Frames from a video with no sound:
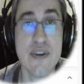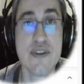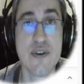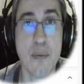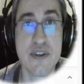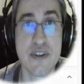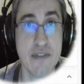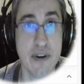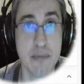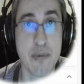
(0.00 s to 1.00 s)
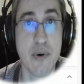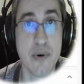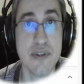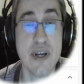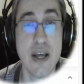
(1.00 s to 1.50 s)
These topics are very
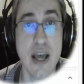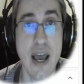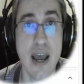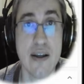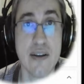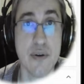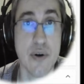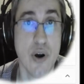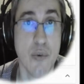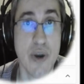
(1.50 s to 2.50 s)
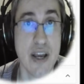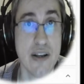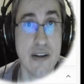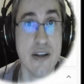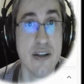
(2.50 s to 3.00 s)
broad, and we
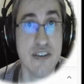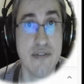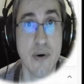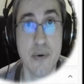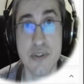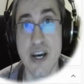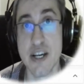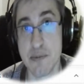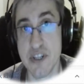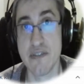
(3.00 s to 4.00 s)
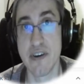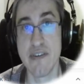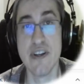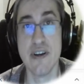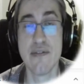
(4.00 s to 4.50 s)
can devote a
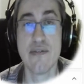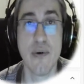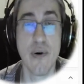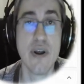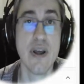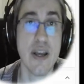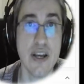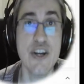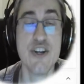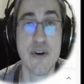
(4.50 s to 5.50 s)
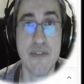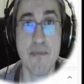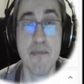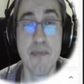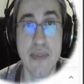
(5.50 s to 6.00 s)
specific video for each
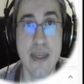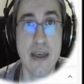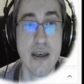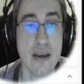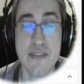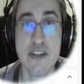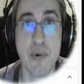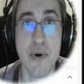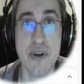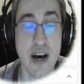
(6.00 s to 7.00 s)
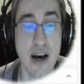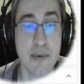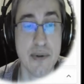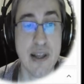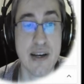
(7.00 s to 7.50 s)
of them. At this point,
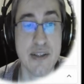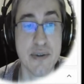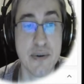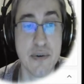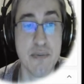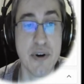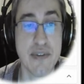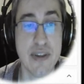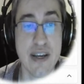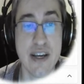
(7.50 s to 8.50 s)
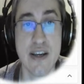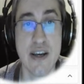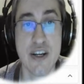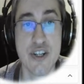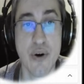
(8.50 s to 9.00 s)
I would like to briefly
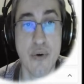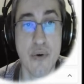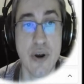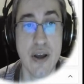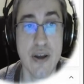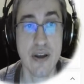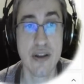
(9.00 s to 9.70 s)
show